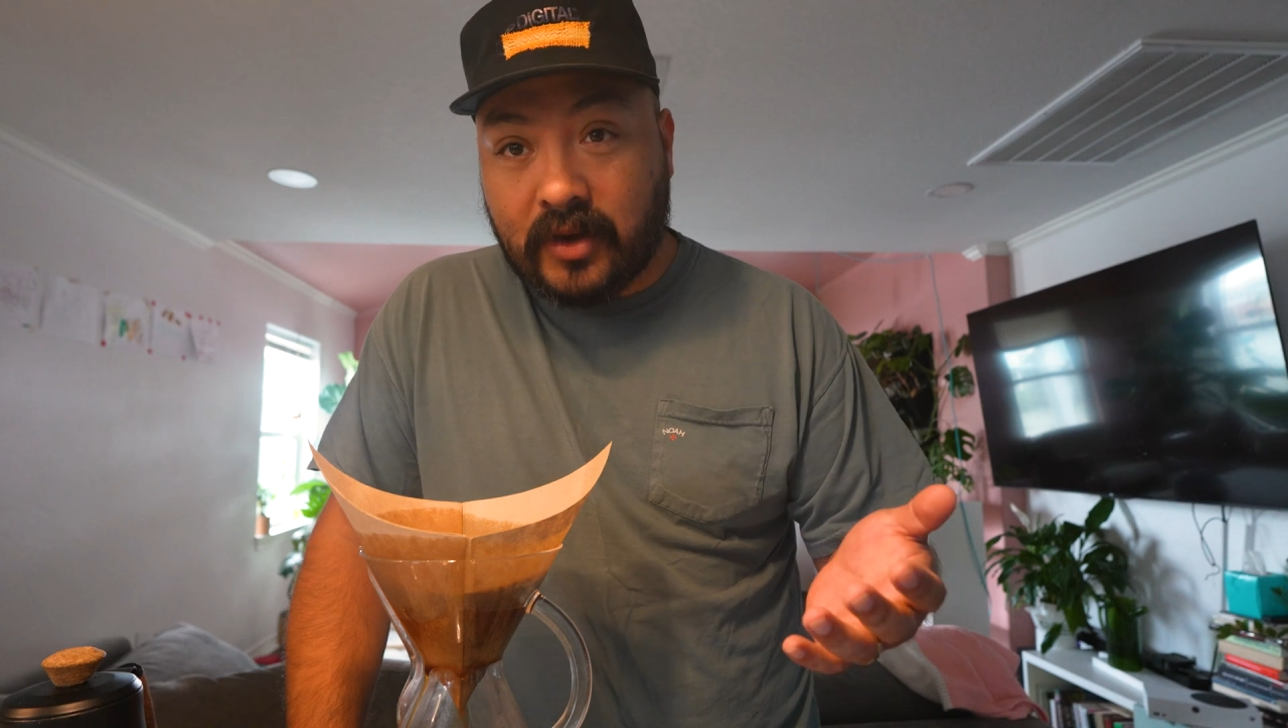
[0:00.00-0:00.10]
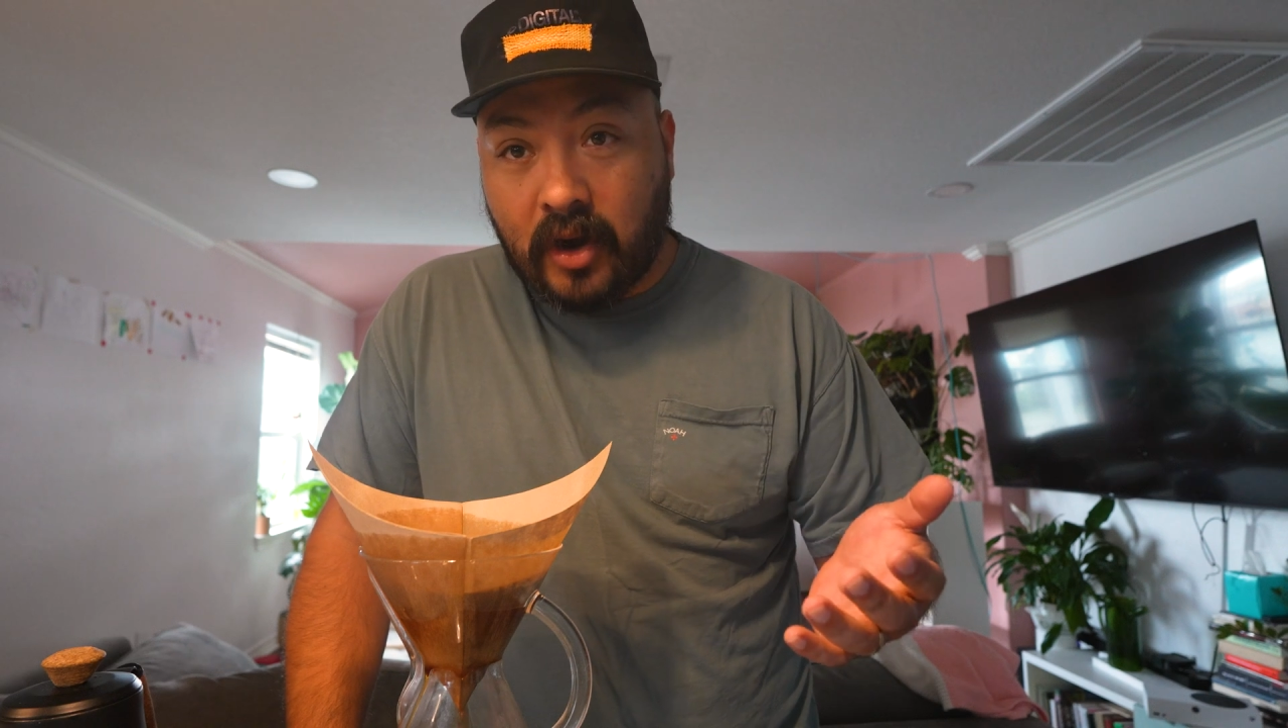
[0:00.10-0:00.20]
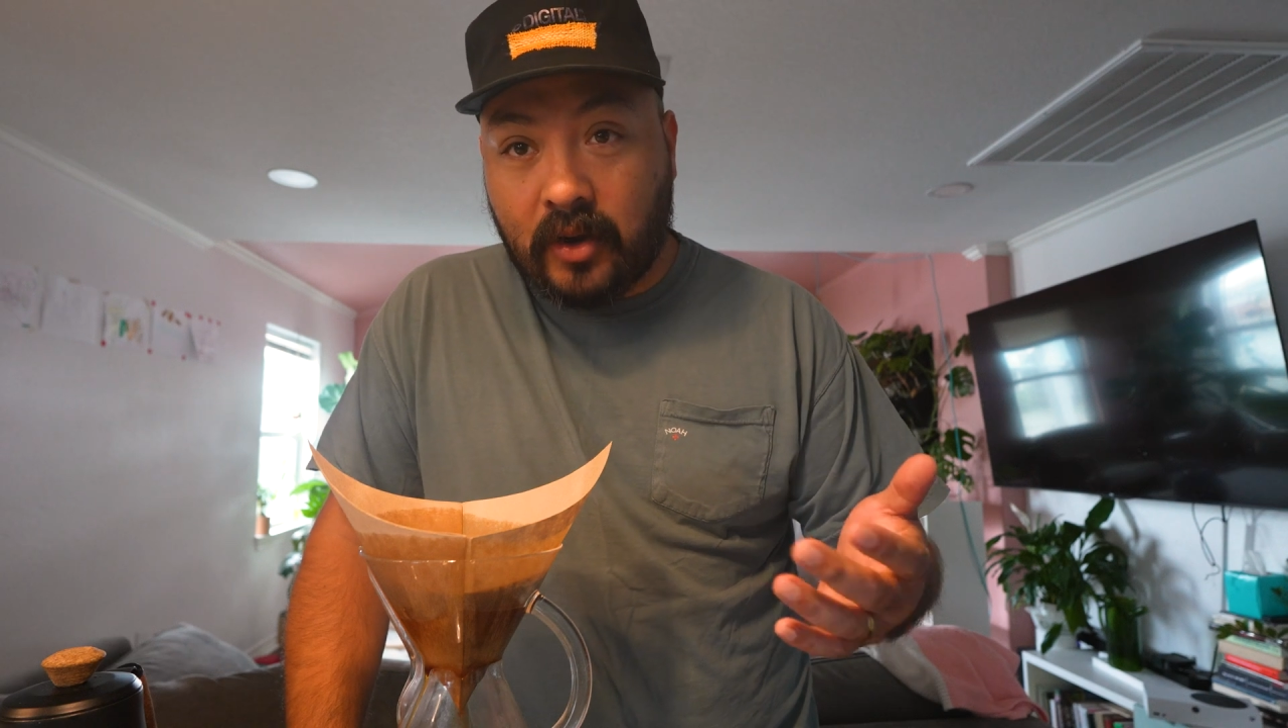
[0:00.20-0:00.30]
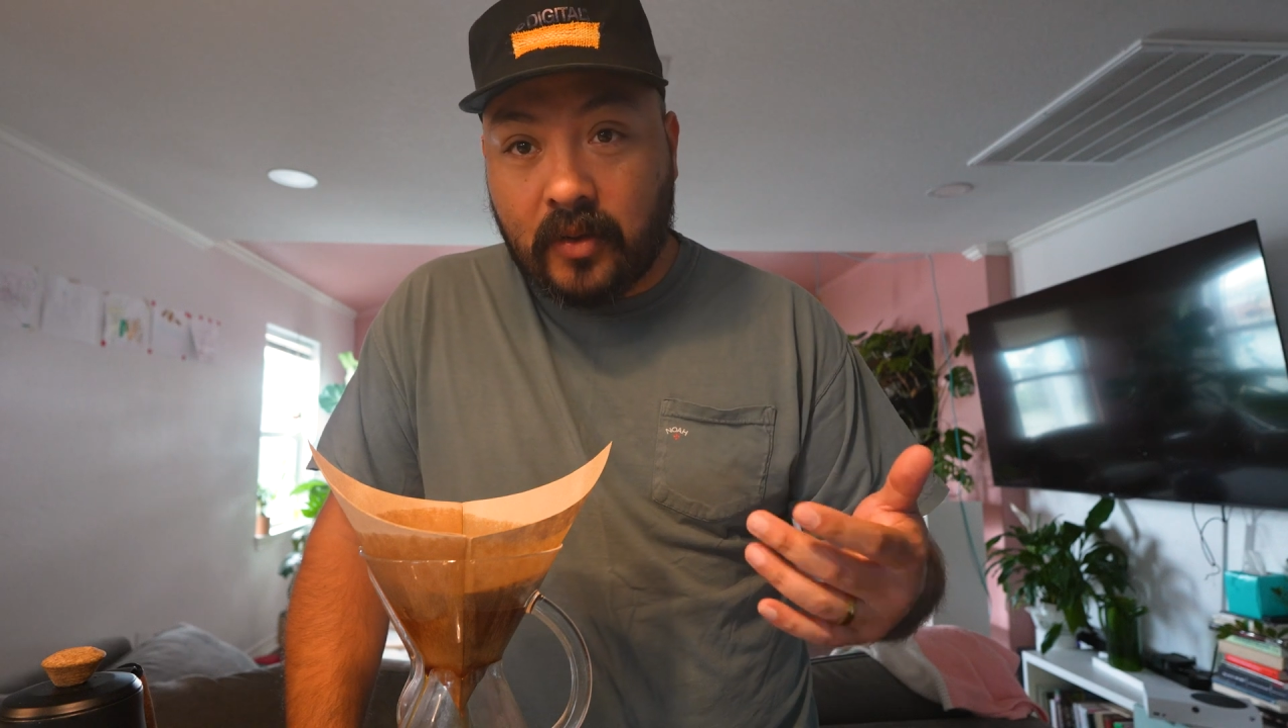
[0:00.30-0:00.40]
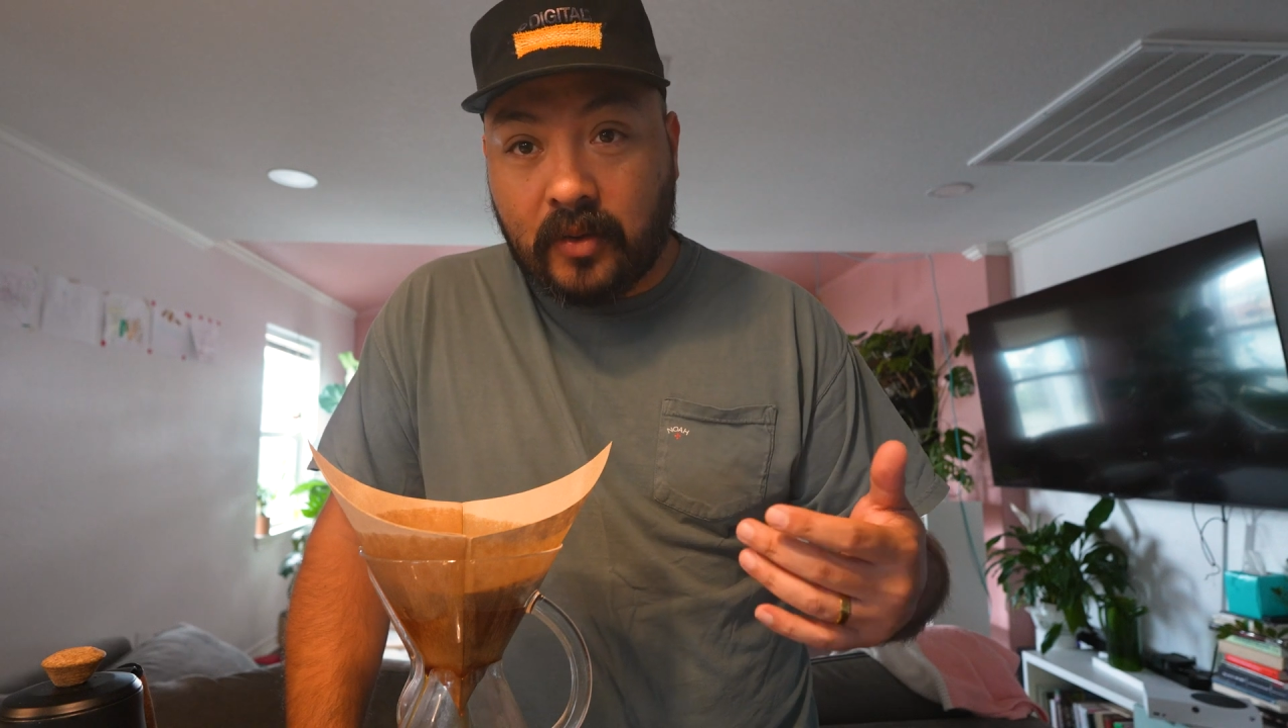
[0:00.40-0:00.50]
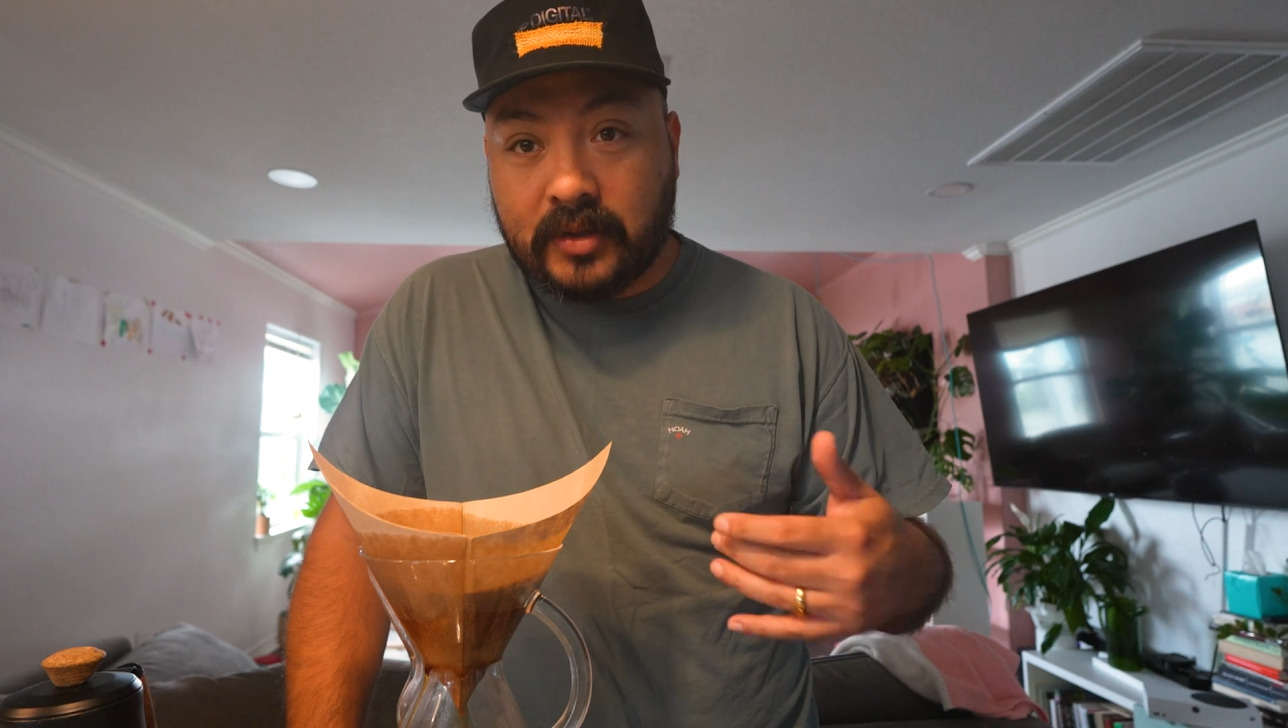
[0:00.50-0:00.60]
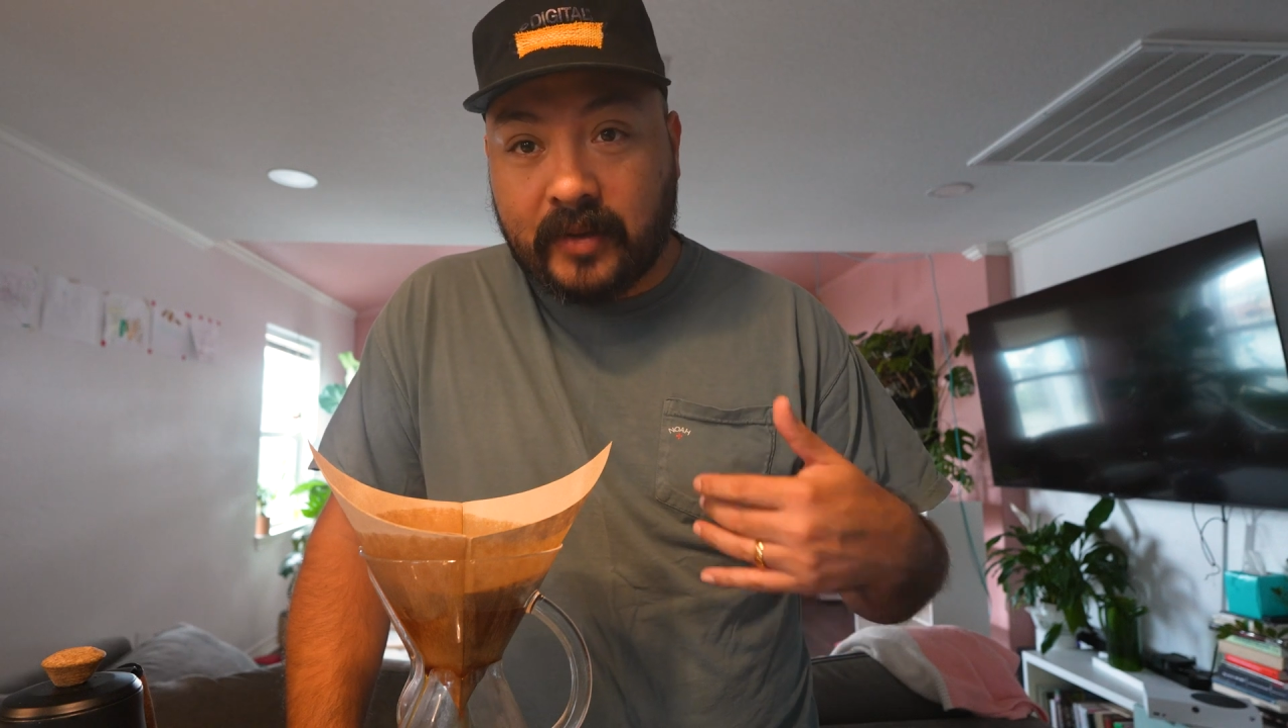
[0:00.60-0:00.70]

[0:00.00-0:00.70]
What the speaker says: articles